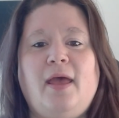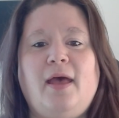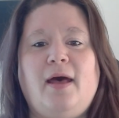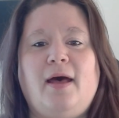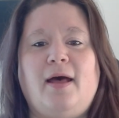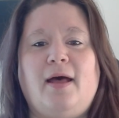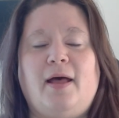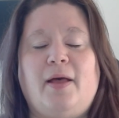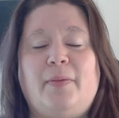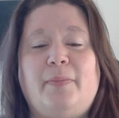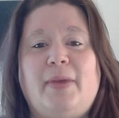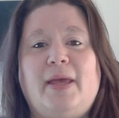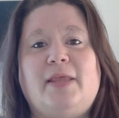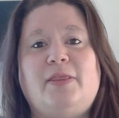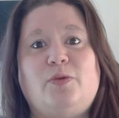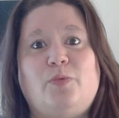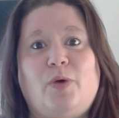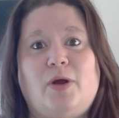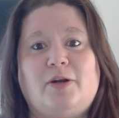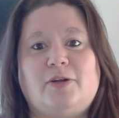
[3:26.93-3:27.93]

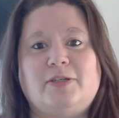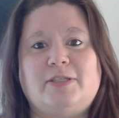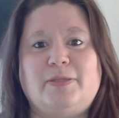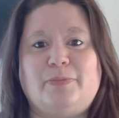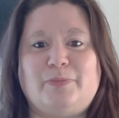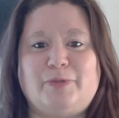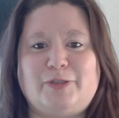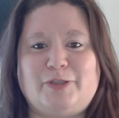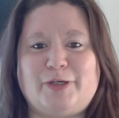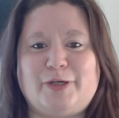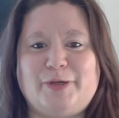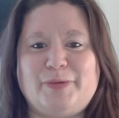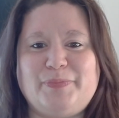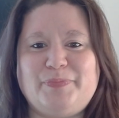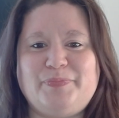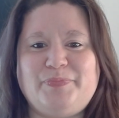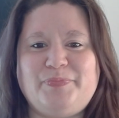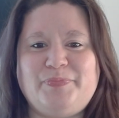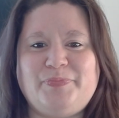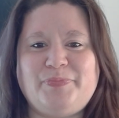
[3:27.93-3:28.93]
and the water temperature.
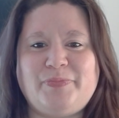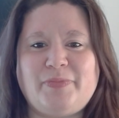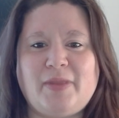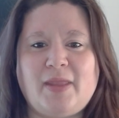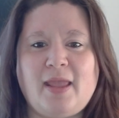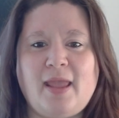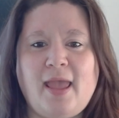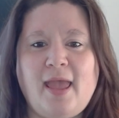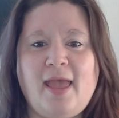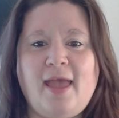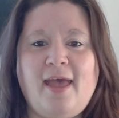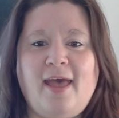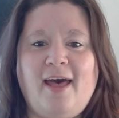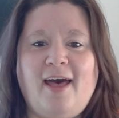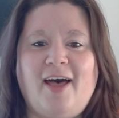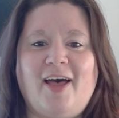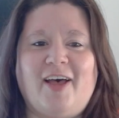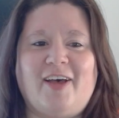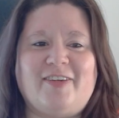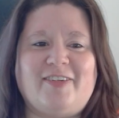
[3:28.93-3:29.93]

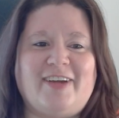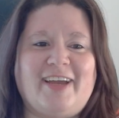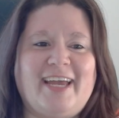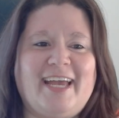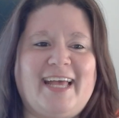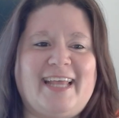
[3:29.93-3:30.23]
All right,